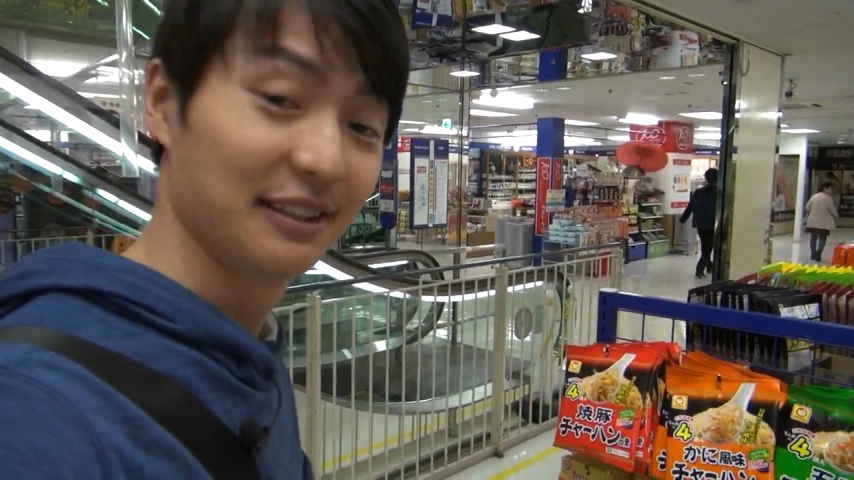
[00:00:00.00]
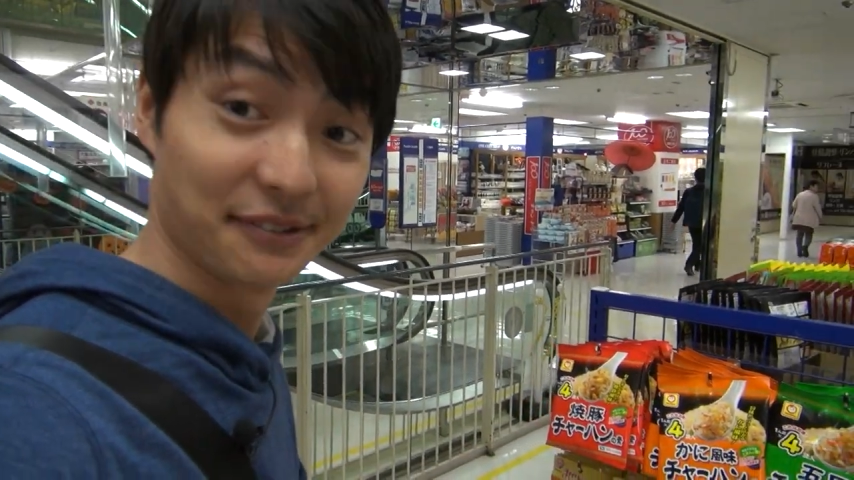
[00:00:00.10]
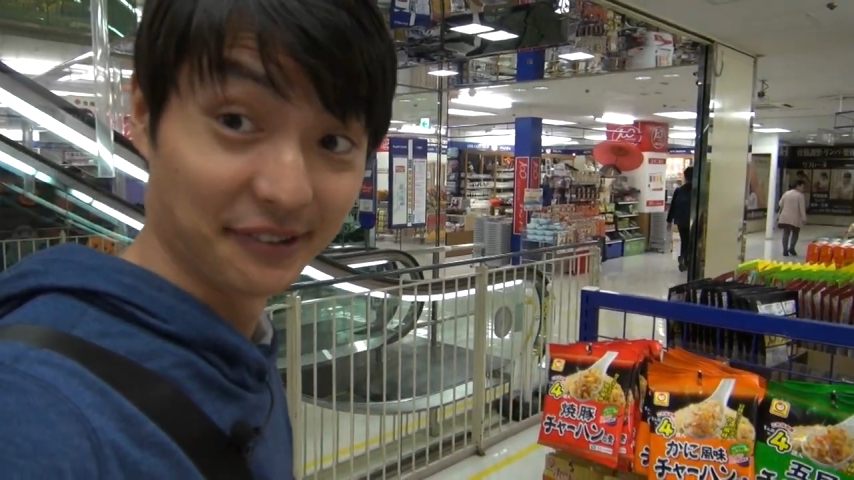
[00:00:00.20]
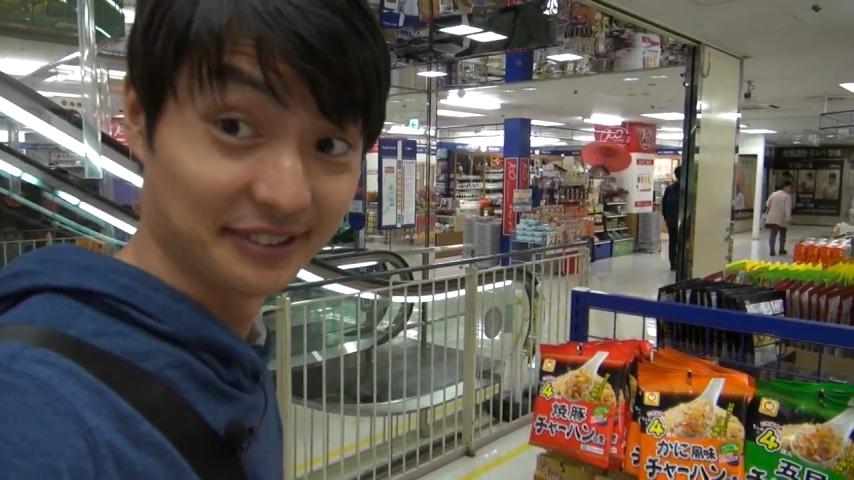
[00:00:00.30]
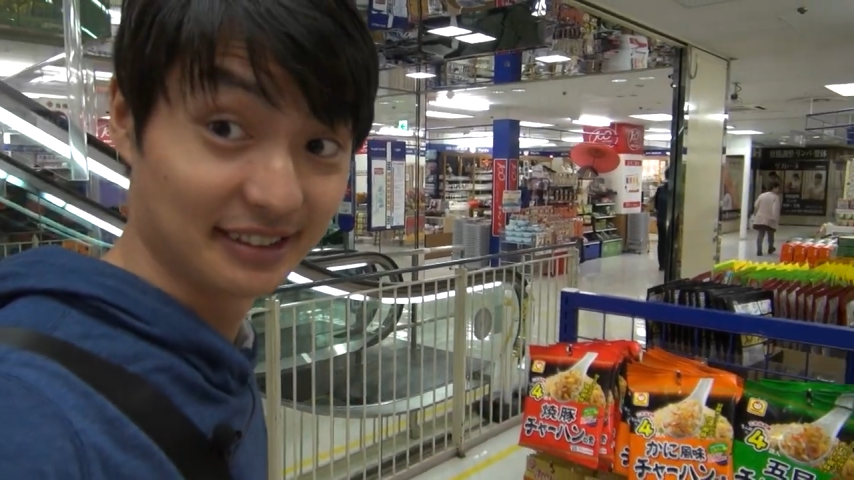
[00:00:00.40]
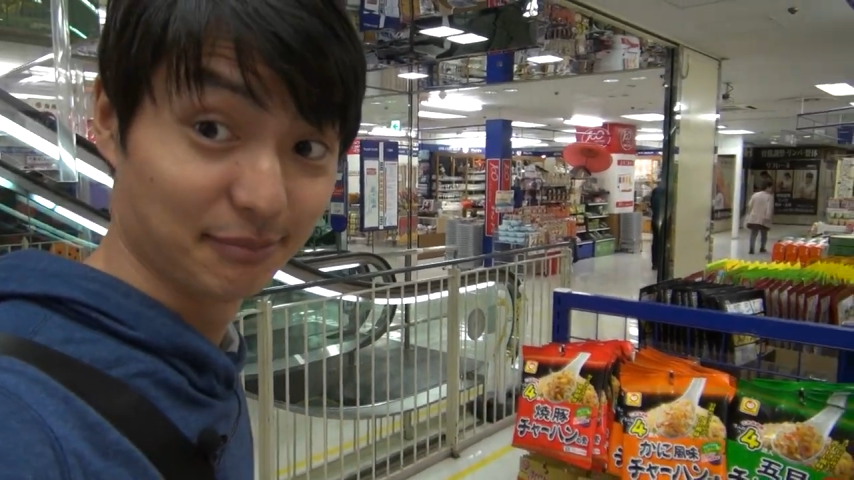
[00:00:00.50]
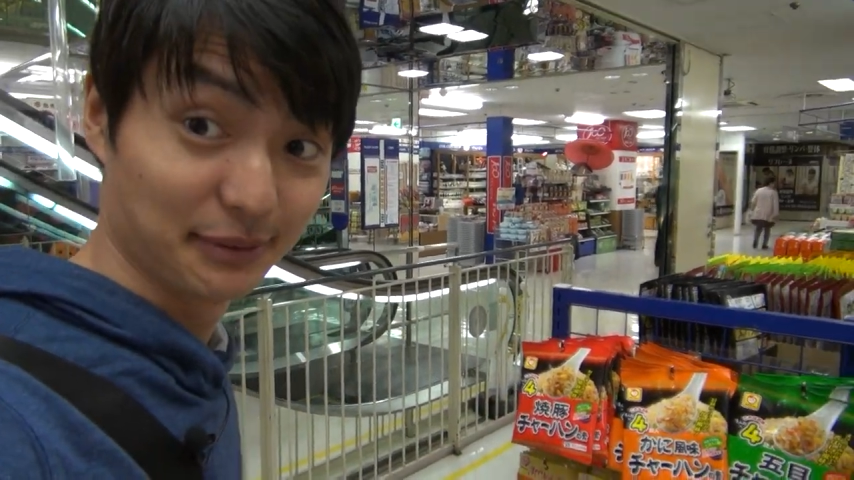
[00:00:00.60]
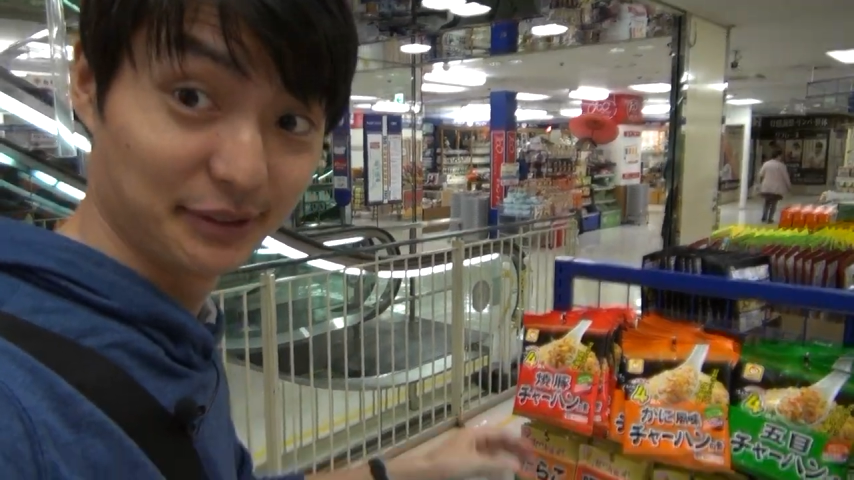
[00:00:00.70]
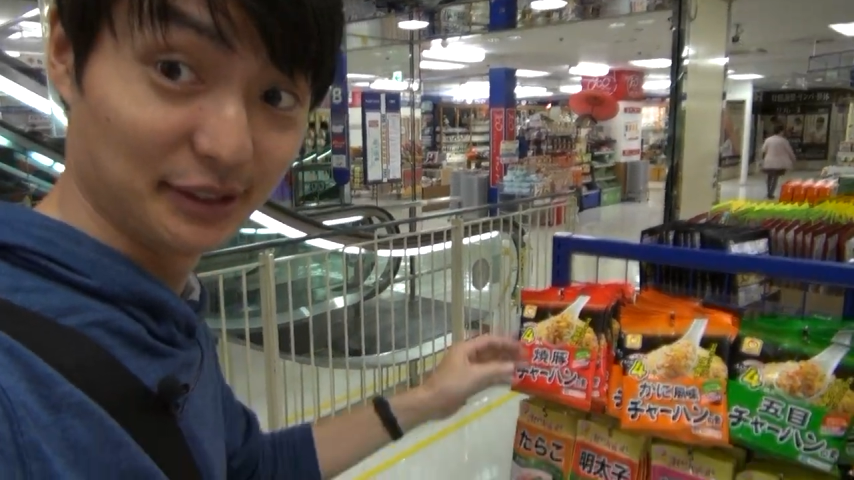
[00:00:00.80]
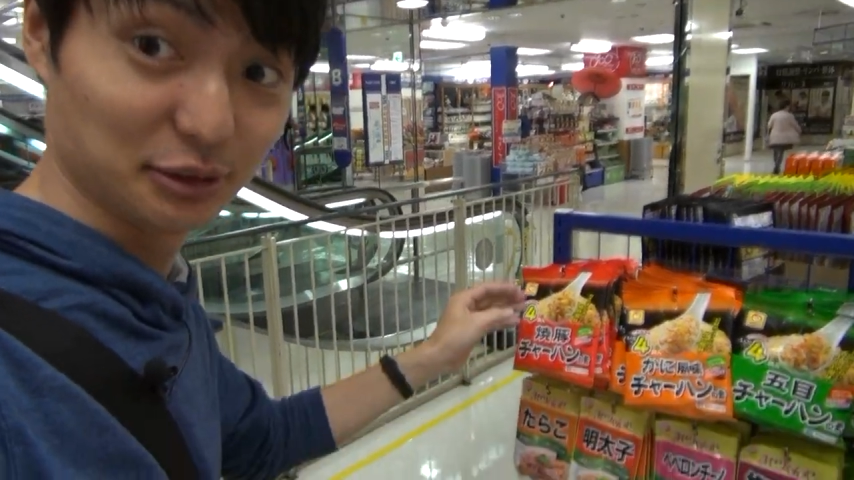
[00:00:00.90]
For
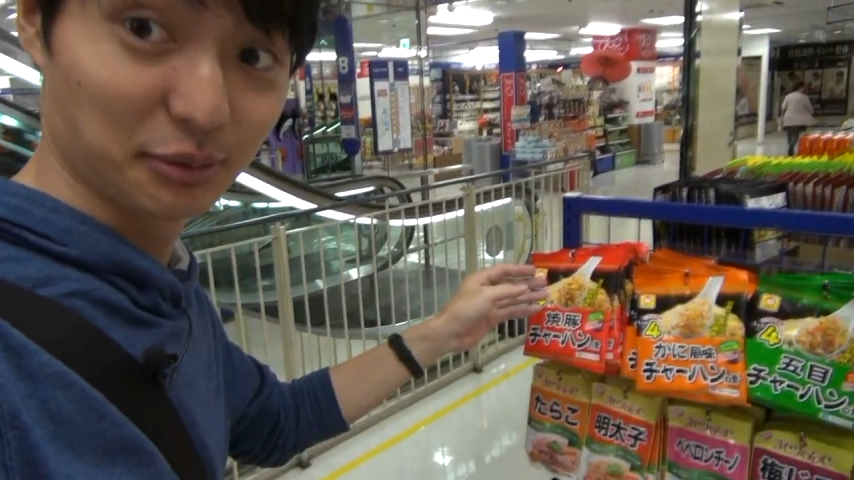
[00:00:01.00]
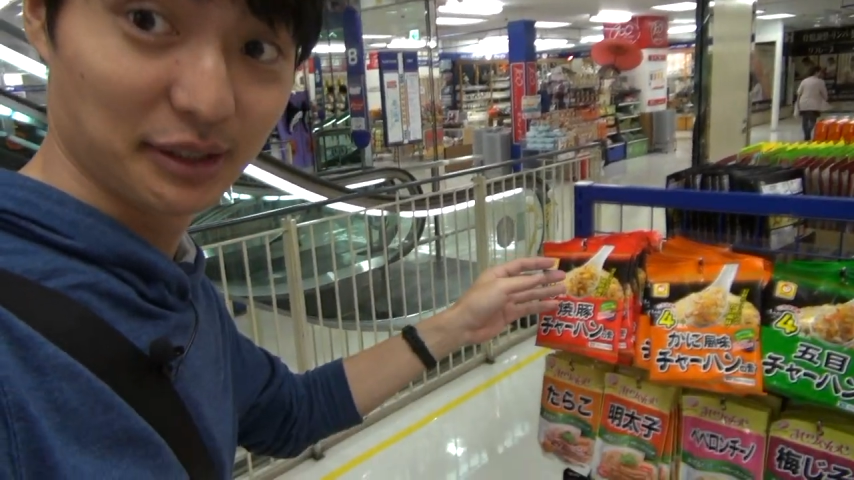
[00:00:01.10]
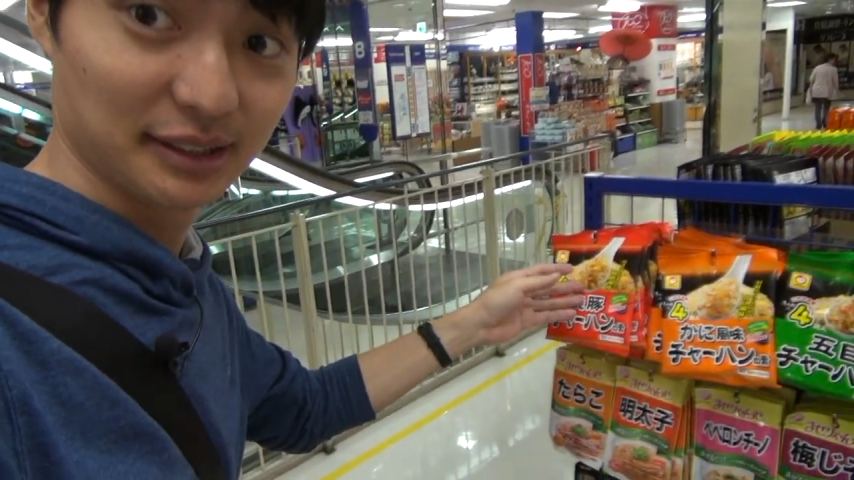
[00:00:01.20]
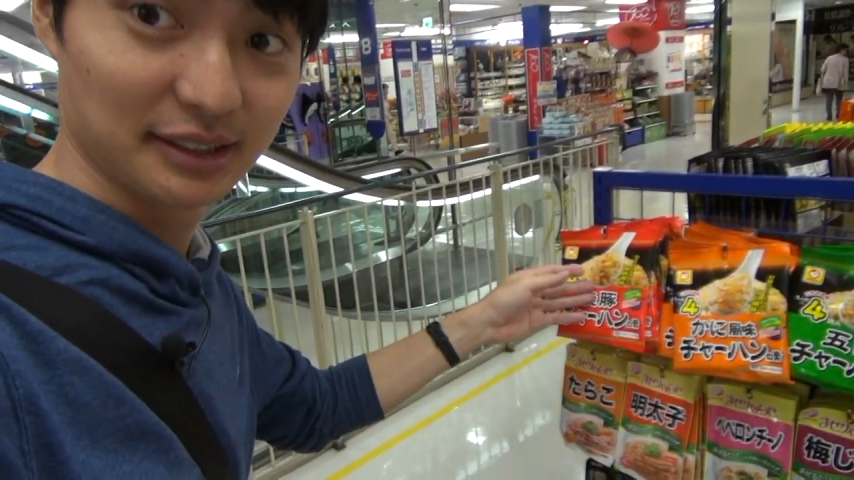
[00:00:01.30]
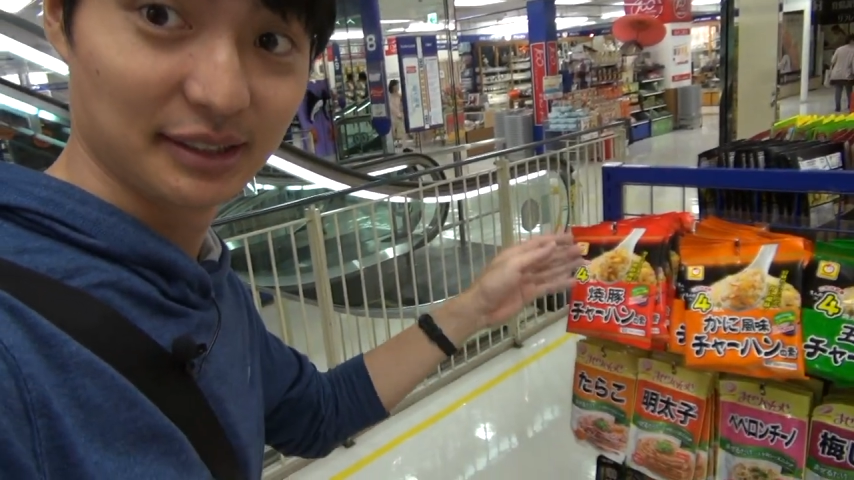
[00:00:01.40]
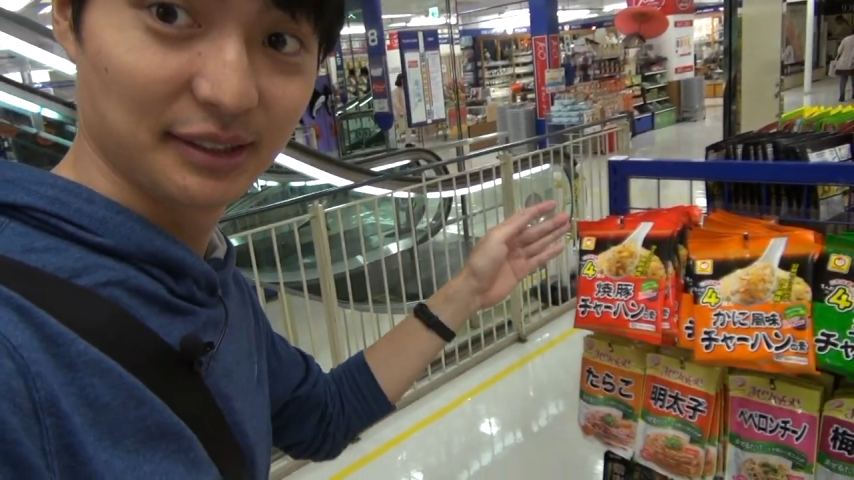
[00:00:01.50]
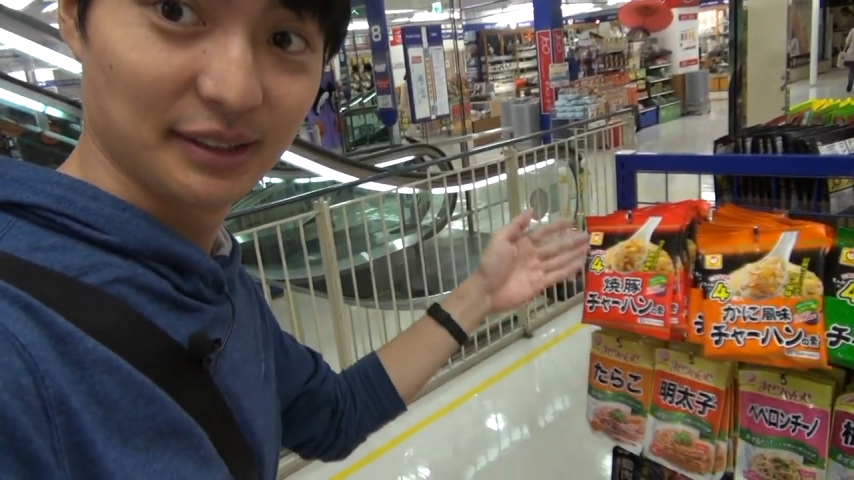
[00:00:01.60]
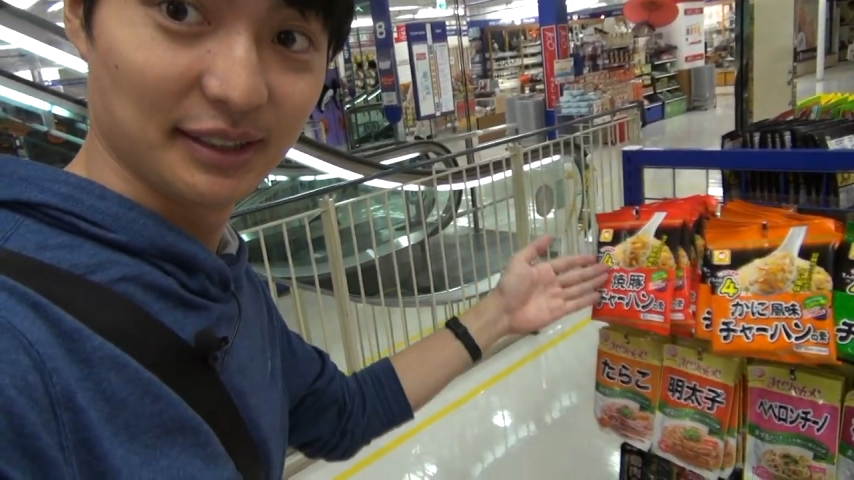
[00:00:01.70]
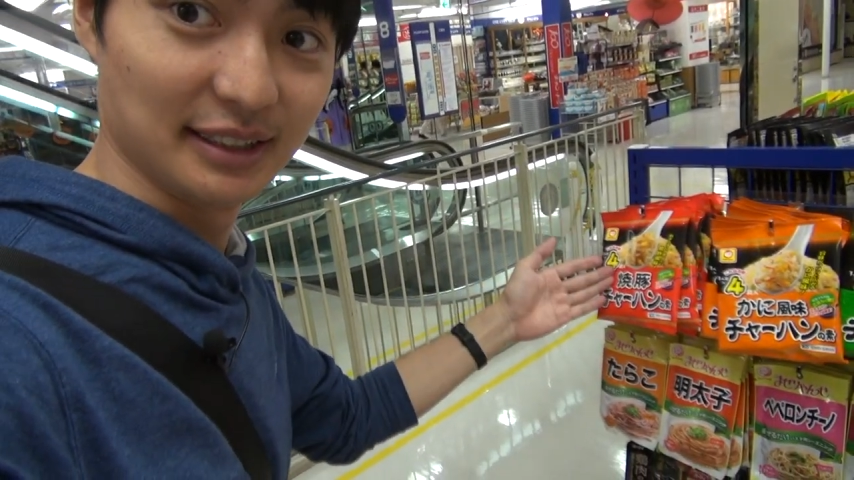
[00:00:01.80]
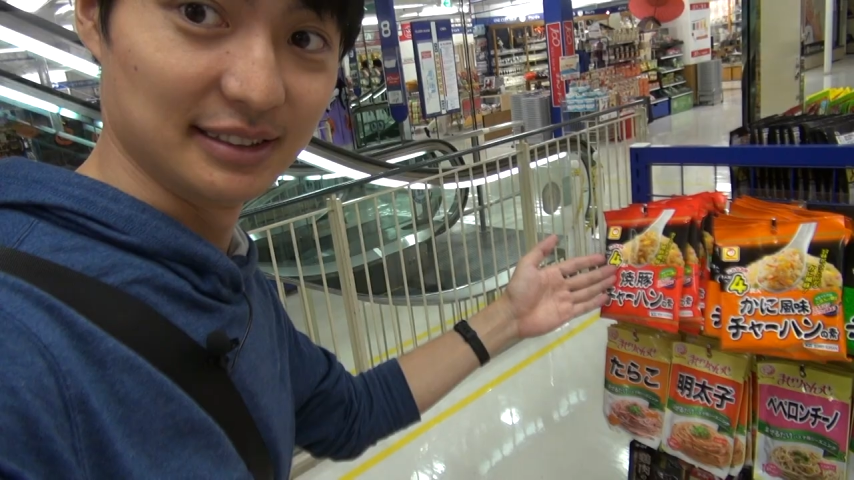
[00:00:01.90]
example, this one
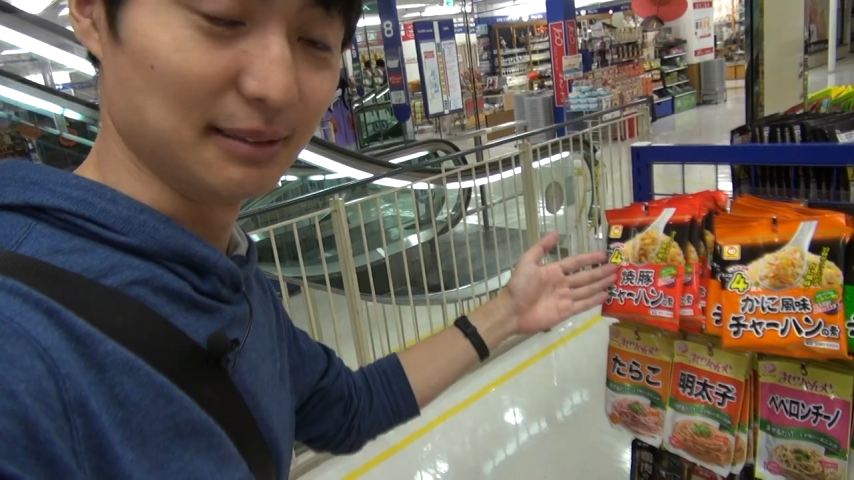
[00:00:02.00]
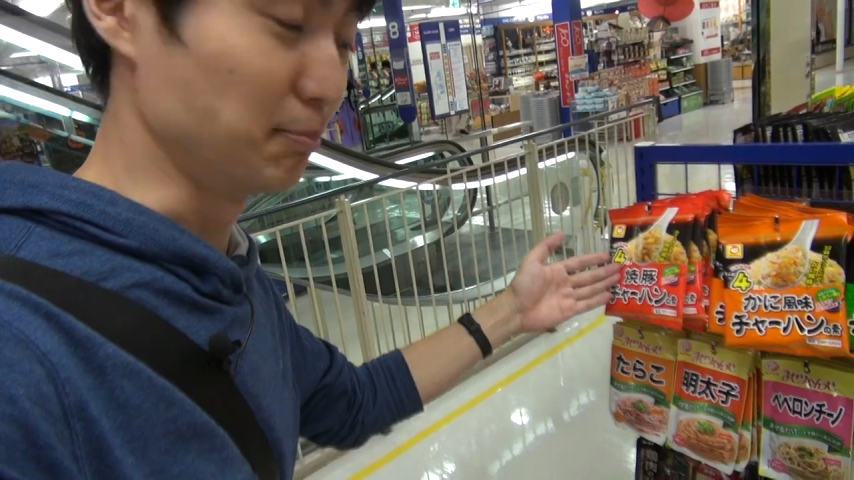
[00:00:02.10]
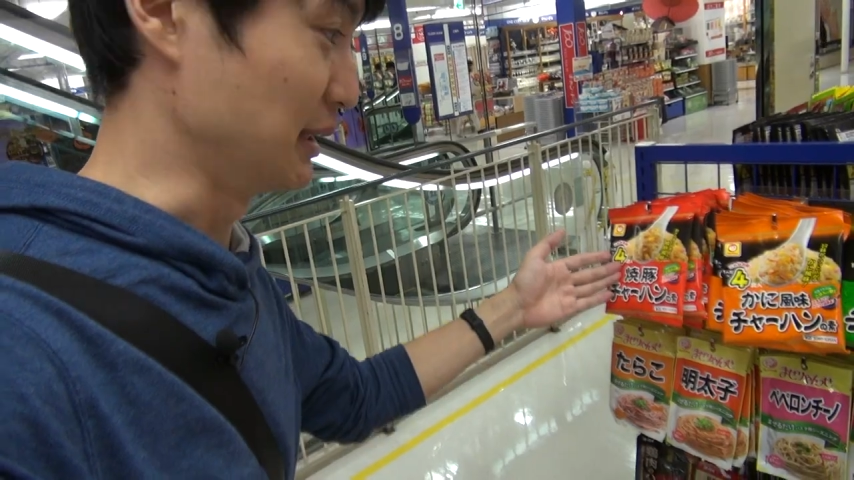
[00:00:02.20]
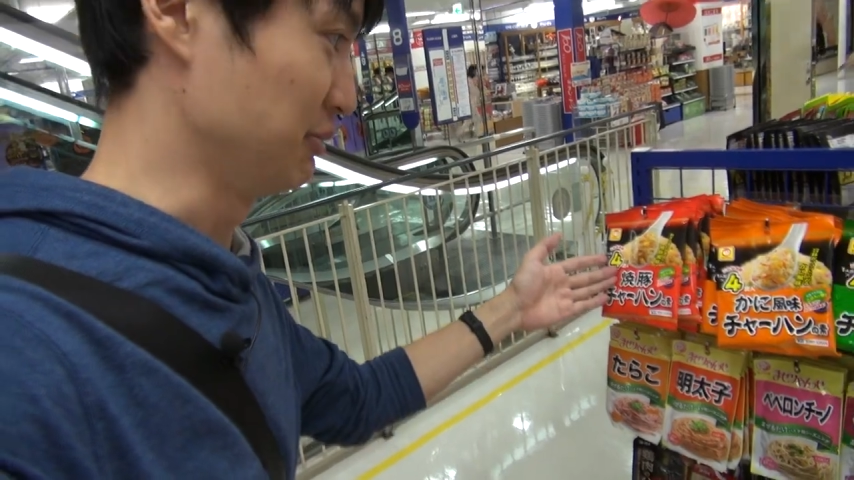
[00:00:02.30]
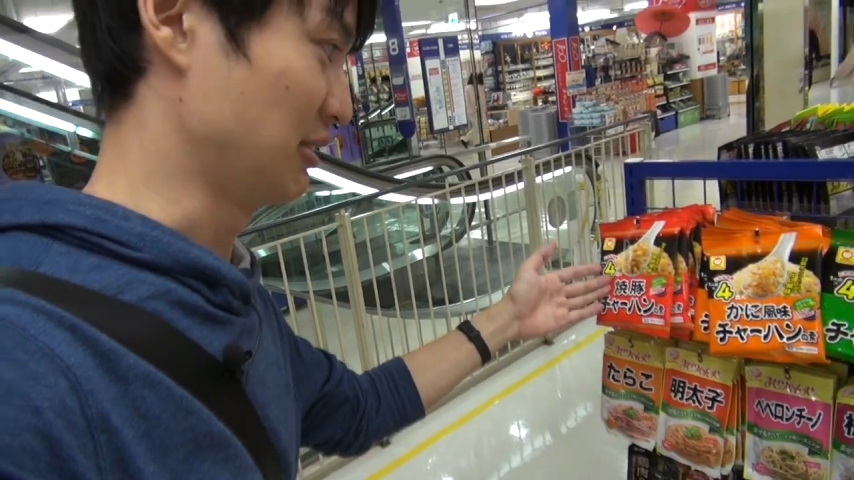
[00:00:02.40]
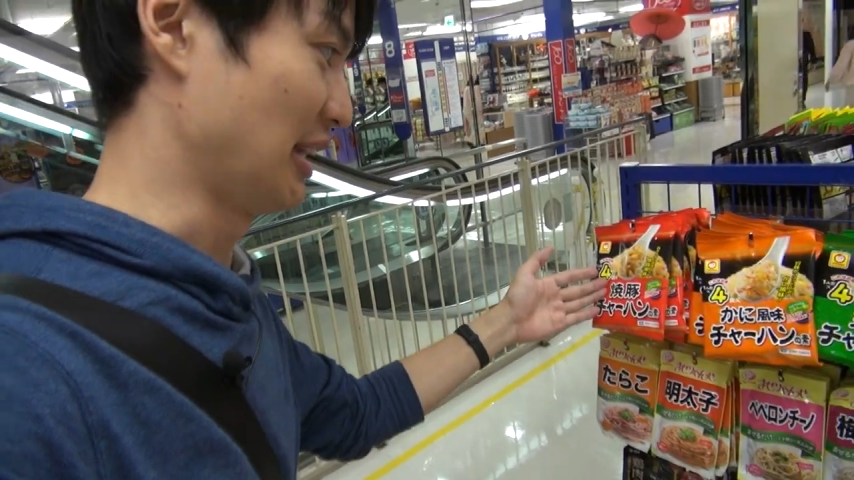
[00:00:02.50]
is a beef